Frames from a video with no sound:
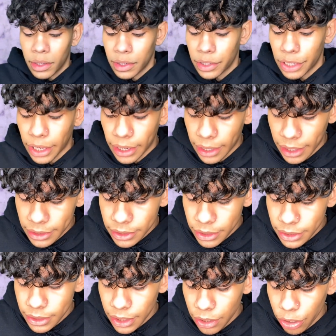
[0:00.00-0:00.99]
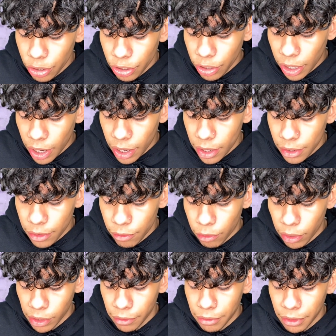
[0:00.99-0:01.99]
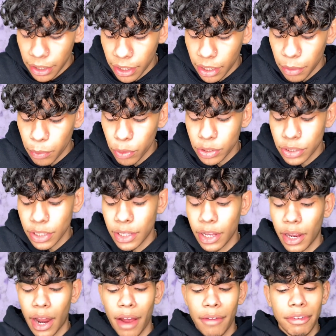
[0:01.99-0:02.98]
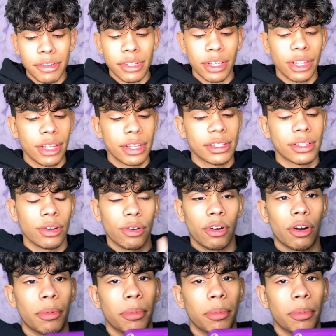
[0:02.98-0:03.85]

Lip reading: Yeah, not to say they're not relevant anymore today. Obviously they still are.